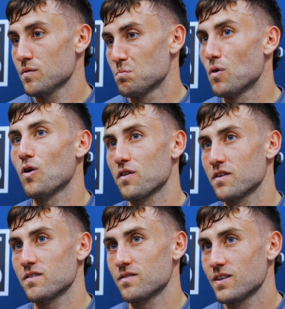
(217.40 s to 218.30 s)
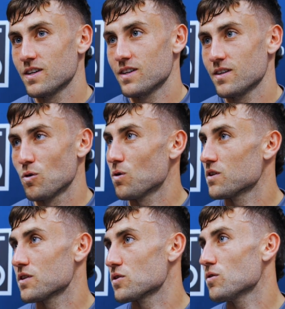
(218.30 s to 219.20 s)
more than
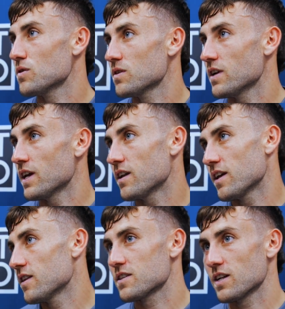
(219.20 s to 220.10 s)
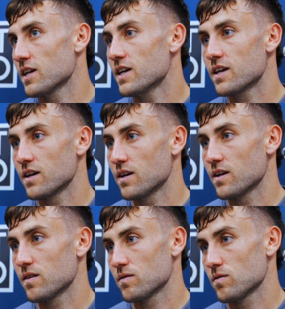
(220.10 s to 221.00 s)
holding its own in, in this league
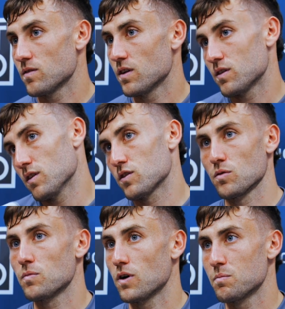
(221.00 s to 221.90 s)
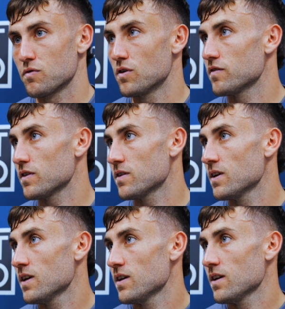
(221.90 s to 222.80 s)
and at, at some point proving
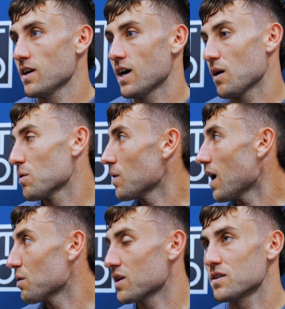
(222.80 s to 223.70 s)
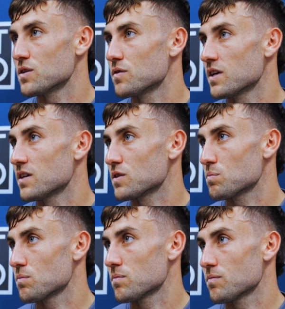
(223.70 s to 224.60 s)
how, how you can do things
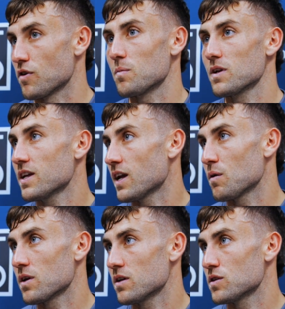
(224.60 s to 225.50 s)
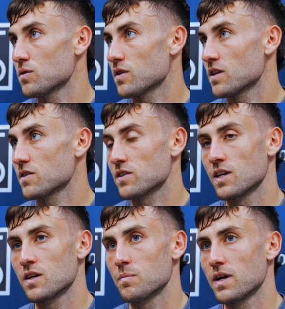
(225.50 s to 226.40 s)
properly and how you can do things as
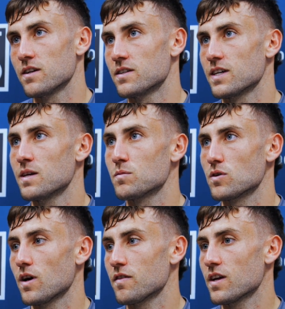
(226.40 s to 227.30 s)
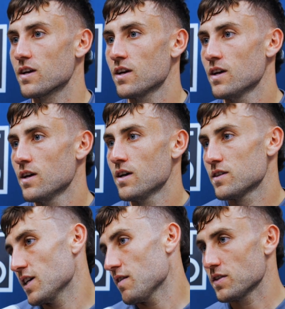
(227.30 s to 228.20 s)
an independent team. So I think
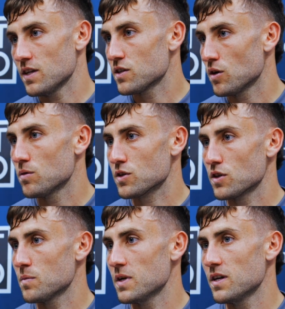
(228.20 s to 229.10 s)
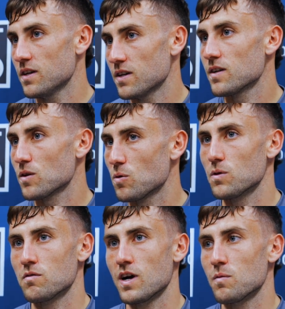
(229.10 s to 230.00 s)
CFC is always going to be
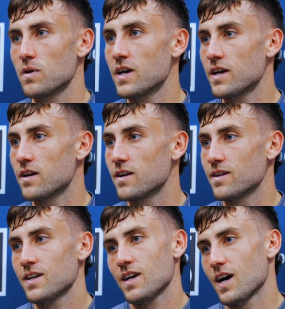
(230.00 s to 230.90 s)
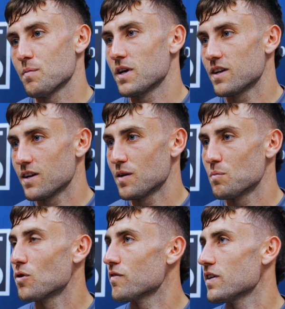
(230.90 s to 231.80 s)
going the right way, and I mean it
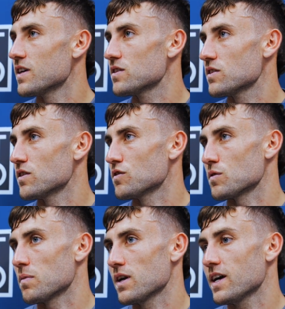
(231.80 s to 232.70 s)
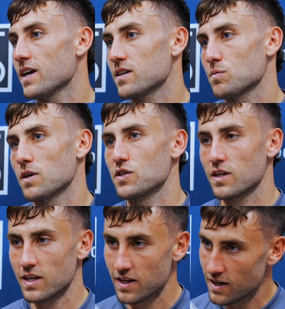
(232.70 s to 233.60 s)
motivates you as a player,
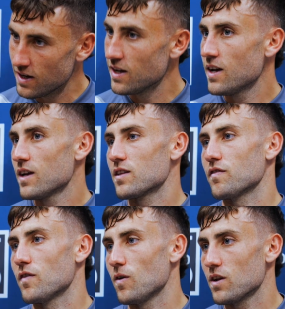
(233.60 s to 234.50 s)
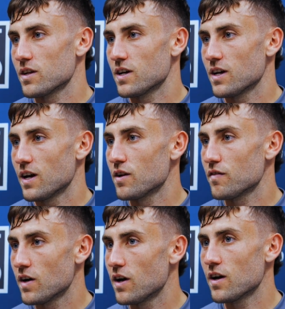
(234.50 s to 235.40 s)
especially to fall at a,
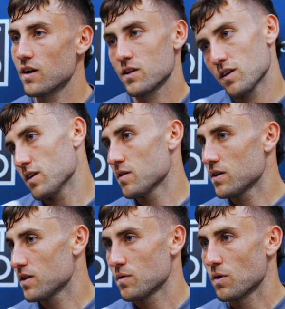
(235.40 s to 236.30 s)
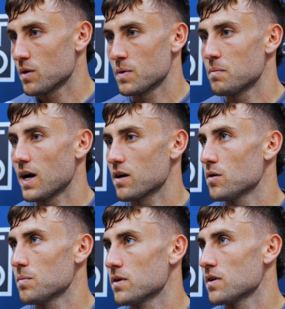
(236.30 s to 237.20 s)
another hurdle. You, you you want to be back
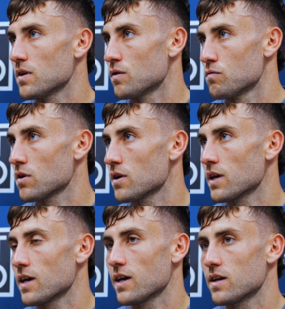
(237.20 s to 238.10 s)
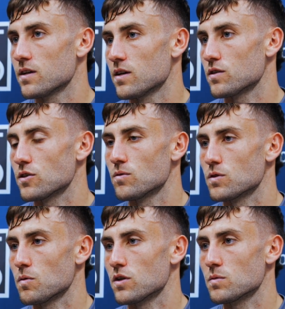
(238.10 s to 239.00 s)
up and, and running again as soon
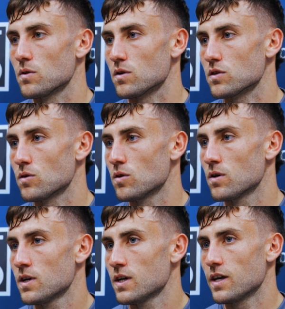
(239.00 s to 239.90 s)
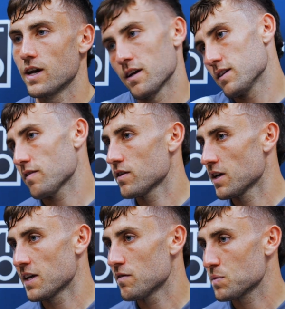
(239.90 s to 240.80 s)
as possible. So yeah, it
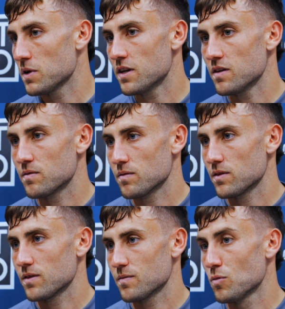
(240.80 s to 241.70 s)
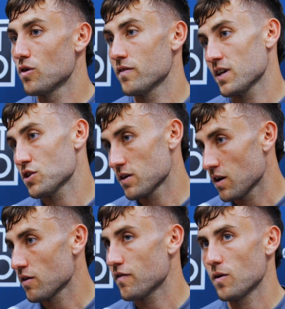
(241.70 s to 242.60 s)
definitely gives me motivation to
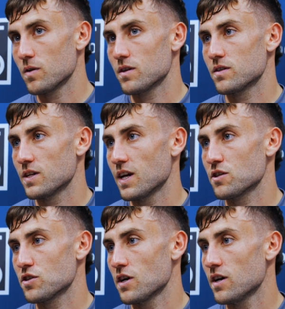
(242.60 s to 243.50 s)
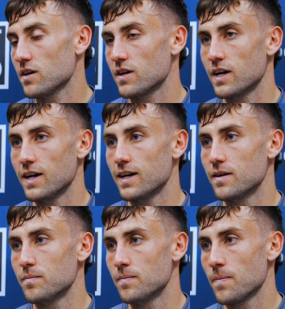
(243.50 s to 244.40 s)
look forward to next year.
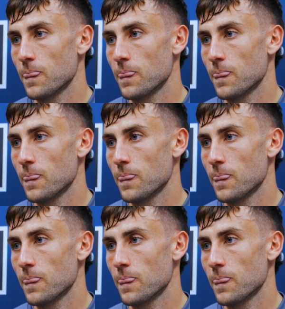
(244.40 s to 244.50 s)
Um,